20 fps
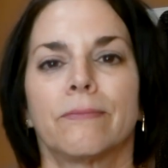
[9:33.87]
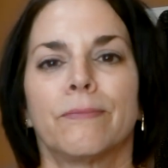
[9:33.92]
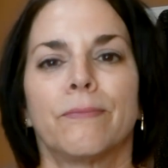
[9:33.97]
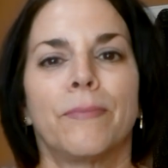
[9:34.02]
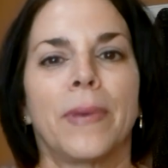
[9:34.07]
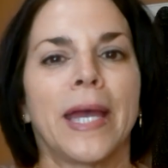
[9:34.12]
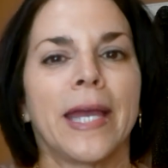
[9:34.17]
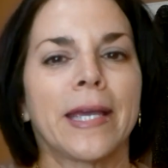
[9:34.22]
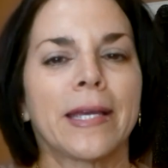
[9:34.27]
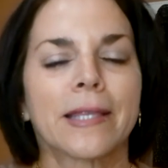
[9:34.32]

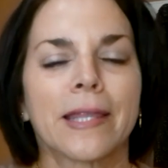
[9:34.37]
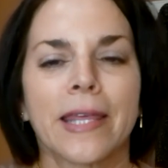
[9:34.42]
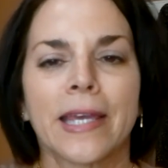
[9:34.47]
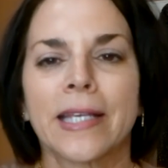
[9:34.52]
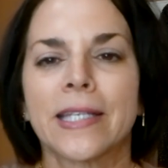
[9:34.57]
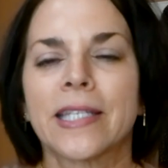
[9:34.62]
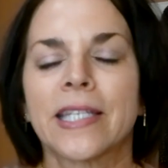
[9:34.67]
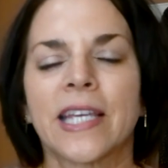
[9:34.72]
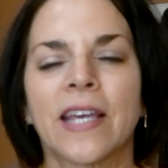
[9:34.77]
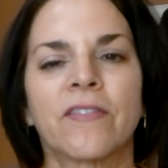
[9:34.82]
bake
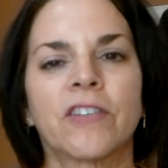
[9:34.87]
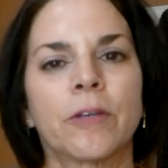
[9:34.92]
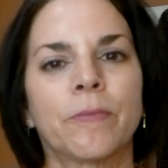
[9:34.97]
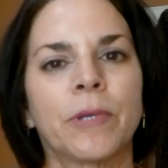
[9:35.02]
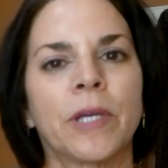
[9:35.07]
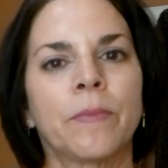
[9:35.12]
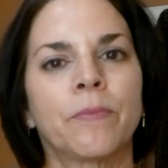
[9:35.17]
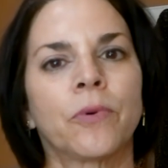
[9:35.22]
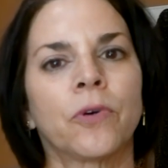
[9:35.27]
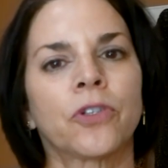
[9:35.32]
things to give to
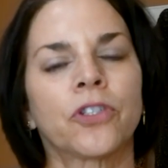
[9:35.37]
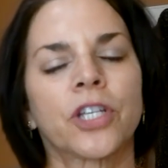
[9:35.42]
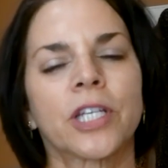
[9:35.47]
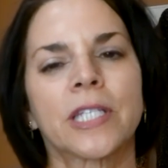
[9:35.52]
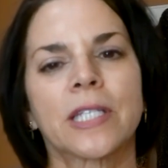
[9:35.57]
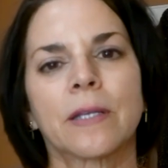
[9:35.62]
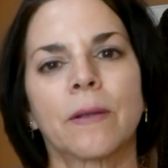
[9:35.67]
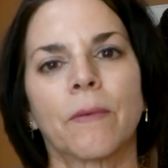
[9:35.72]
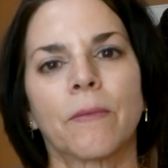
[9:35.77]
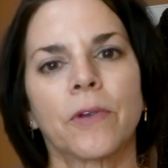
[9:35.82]
people
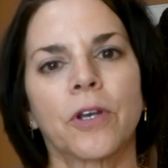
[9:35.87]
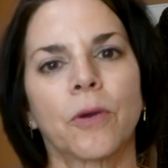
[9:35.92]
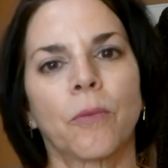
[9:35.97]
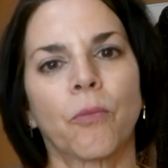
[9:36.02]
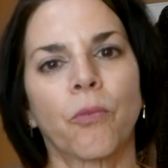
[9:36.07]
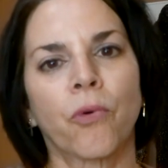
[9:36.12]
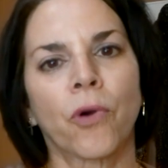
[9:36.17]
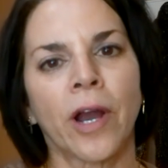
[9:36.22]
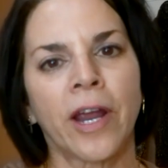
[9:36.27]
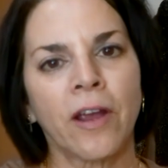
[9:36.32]
just you know
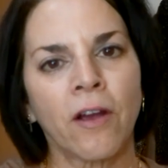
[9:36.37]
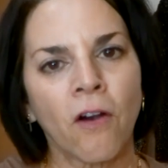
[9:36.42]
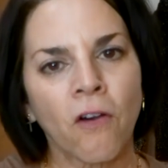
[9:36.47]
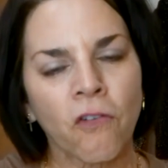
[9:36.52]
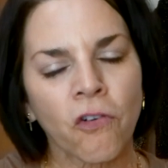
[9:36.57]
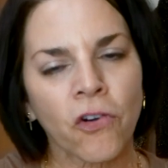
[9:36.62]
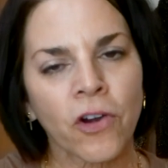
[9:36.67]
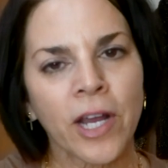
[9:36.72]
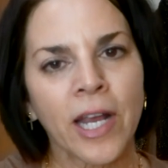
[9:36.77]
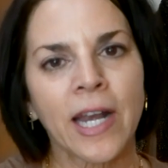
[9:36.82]
pray
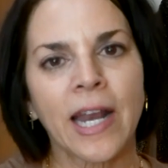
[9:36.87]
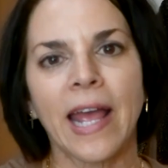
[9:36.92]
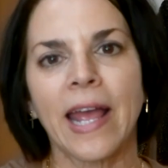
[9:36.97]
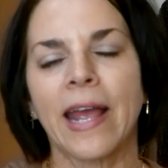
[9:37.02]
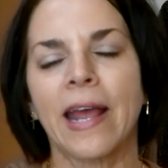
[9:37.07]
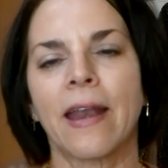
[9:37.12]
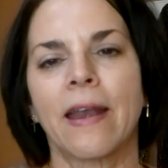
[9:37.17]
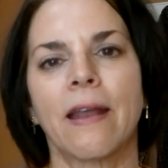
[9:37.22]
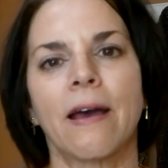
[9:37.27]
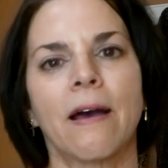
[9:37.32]
over it
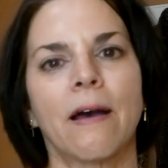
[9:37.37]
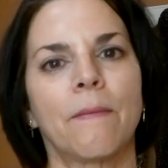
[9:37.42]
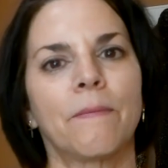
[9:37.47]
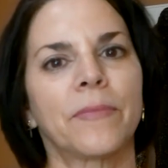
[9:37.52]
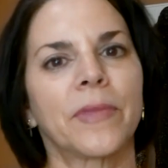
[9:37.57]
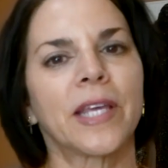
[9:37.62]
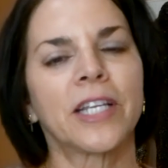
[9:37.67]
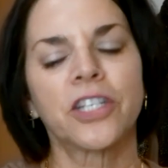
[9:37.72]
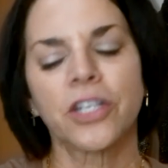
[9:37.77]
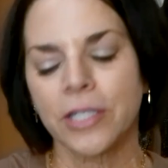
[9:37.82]
and um,
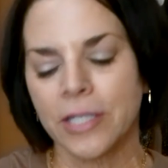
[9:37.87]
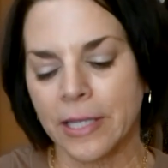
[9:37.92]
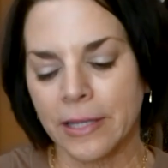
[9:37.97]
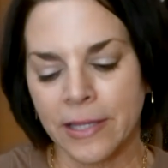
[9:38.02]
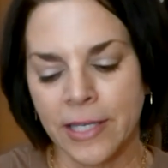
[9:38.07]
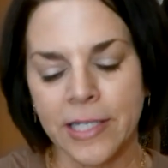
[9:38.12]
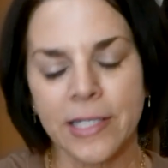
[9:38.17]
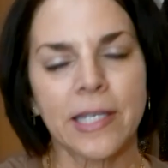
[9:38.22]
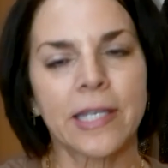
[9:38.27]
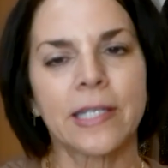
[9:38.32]
it's just
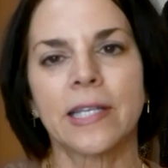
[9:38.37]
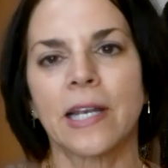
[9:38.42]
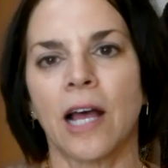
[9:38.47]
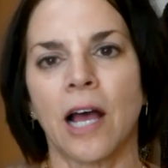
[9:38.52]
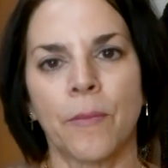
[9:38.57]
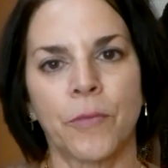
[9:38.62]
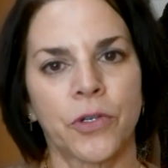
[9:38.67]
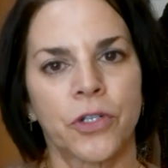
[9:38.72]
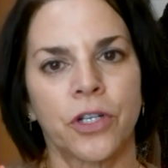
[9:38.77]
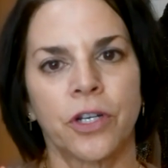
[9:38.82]
this is an
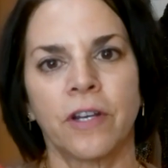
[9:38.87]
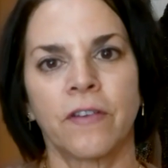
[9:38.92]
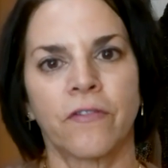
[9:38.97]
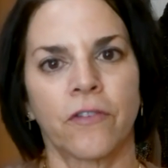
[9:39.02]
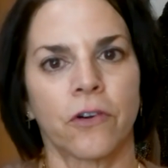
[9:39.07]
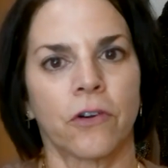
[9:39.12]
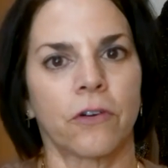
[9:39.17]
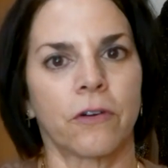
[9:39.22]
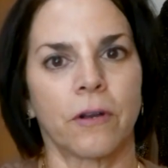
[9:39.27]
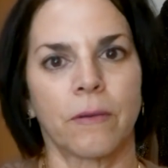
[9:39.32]
opportunity
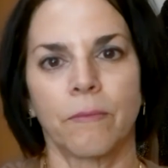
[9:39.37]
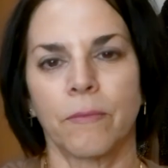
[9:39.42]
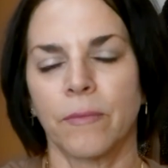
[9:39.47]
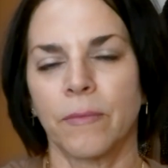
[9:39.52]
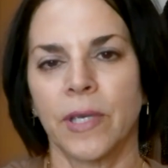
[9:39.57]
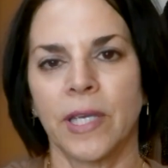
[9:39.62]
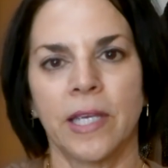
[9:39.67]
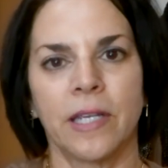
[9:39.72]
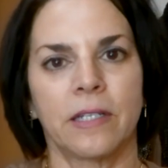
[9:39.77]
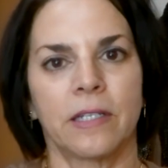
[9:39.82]
for
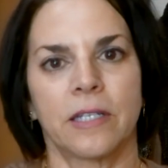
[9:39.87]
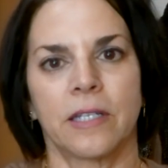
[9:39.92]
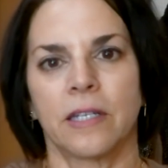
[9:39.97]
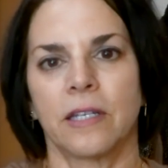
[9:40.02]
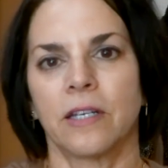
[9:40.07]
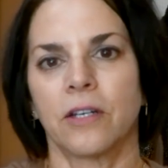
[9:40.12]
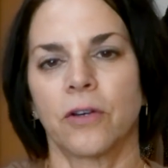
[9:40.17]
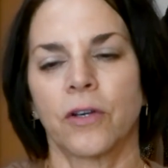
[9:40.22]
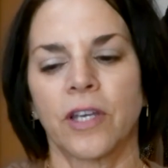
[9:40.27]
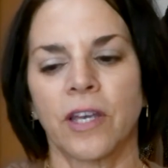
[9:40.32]
me to
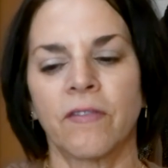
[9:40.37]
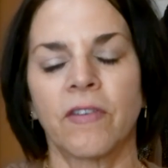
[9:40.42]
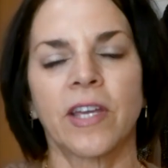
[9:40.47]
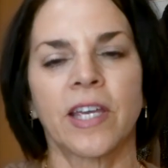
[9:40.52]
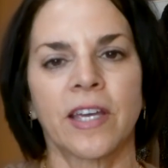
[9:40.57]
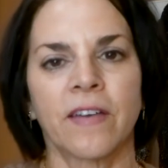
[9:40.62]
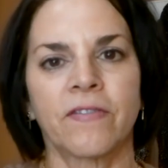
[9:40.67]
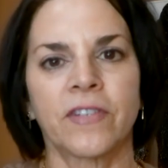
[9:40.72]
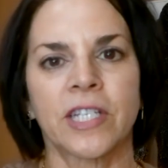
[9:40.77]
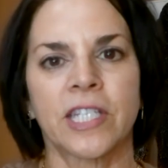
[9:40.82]
you know give a
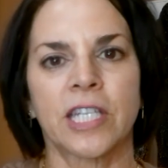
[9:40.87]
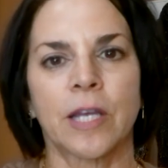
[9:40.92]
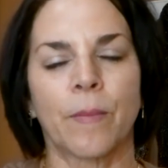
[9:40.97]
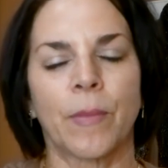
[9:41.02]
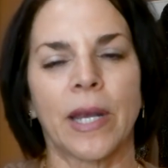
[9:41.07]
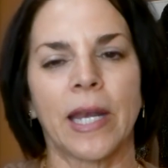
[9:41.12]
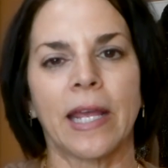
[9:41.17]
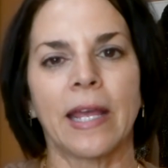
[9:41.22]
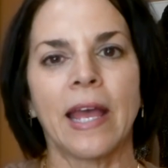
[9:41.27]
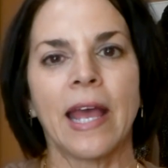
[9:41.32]
gift to
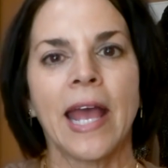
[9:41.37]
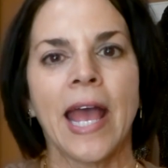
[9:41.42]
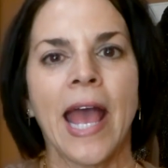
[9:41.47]
somebody